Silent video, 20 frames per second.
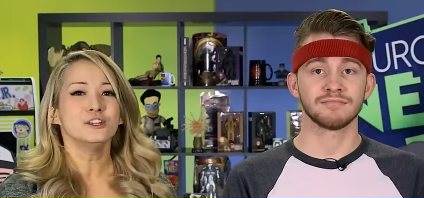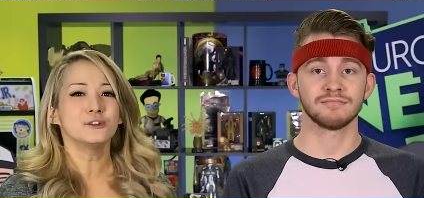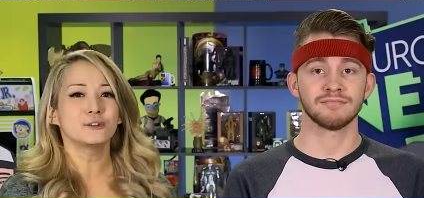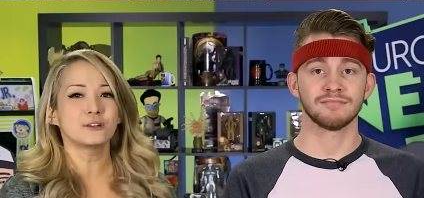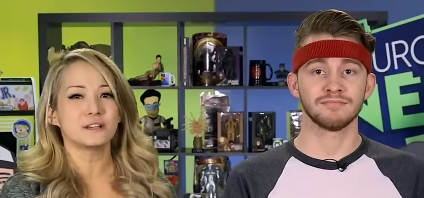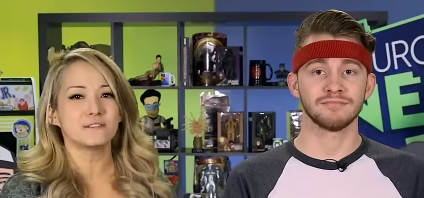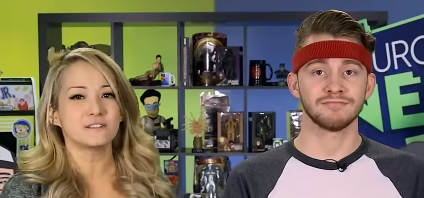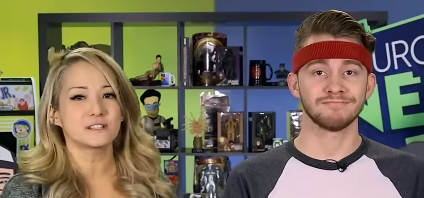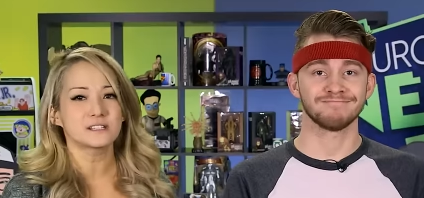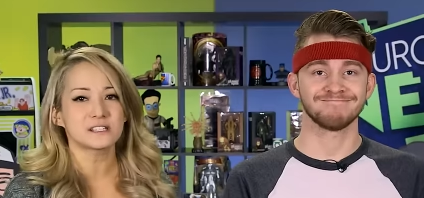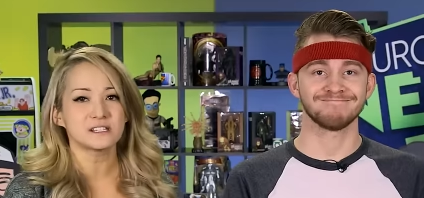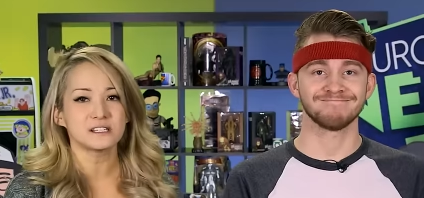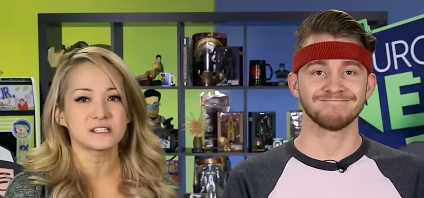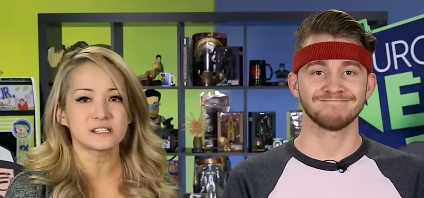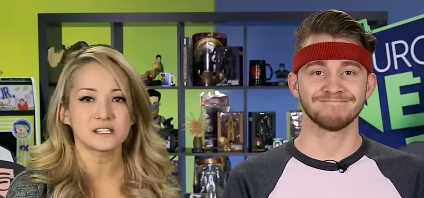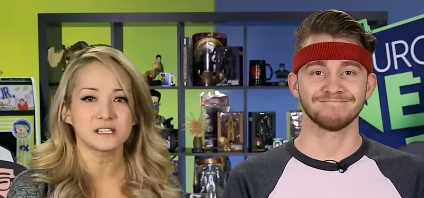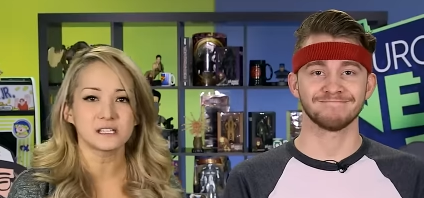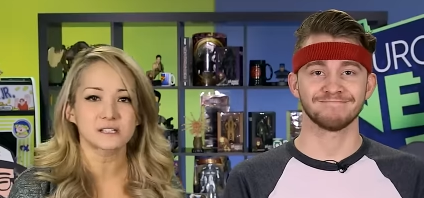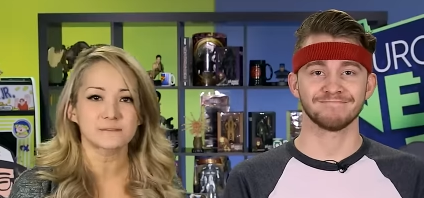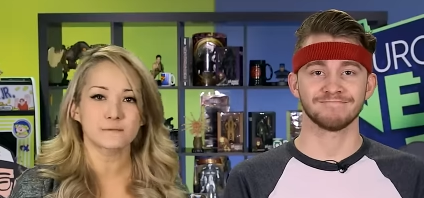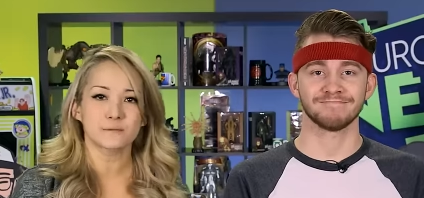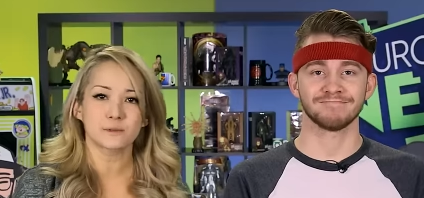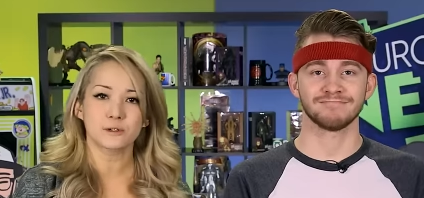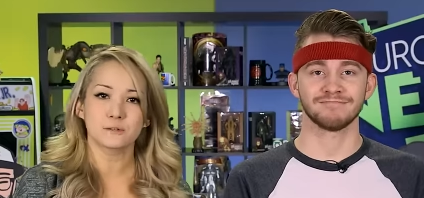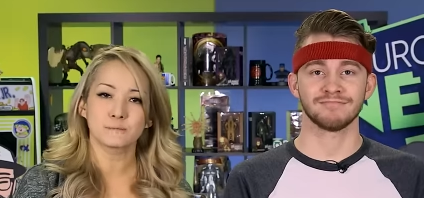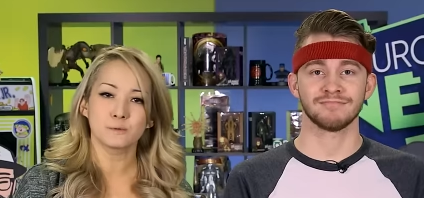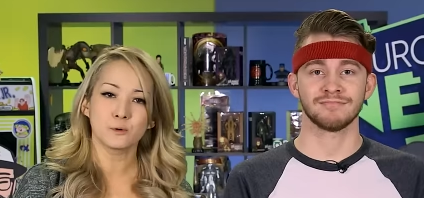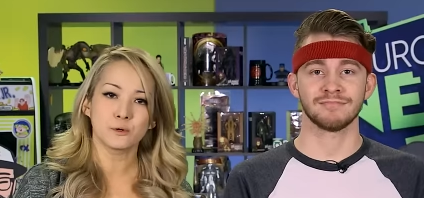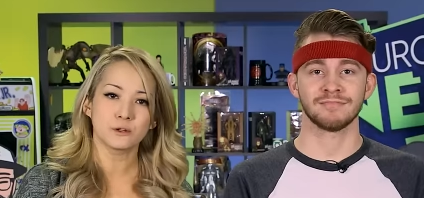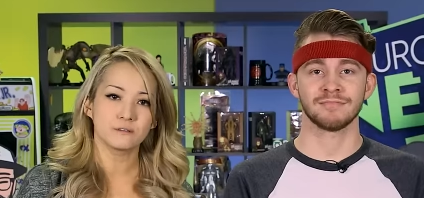Speaker 1: You could even see scenes from their
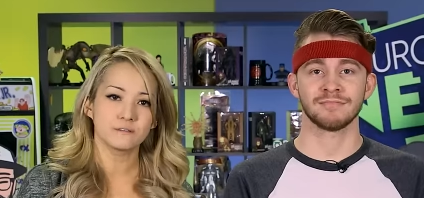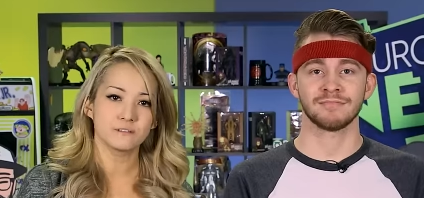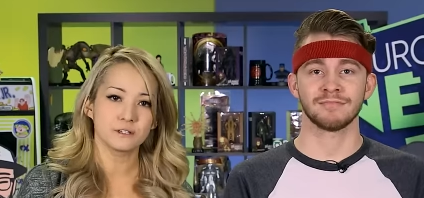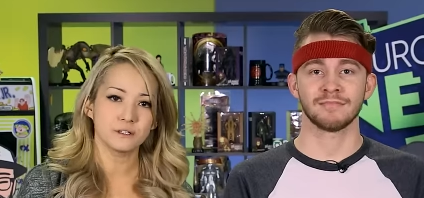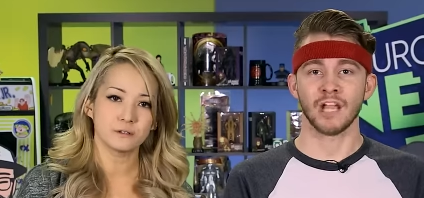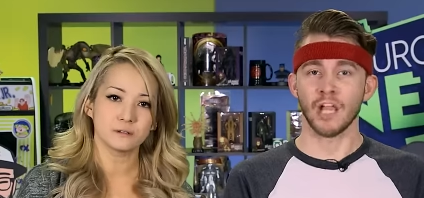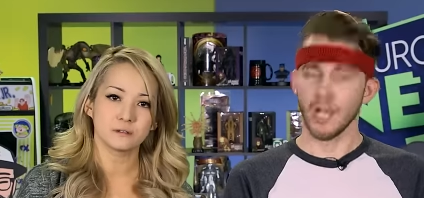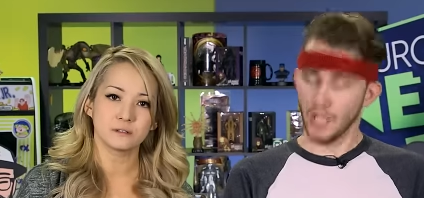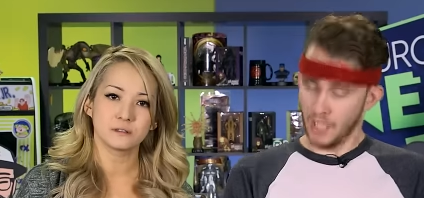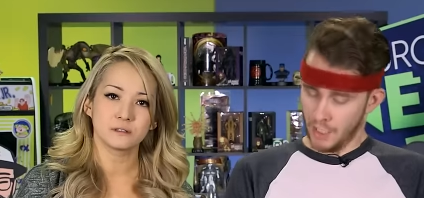point of view.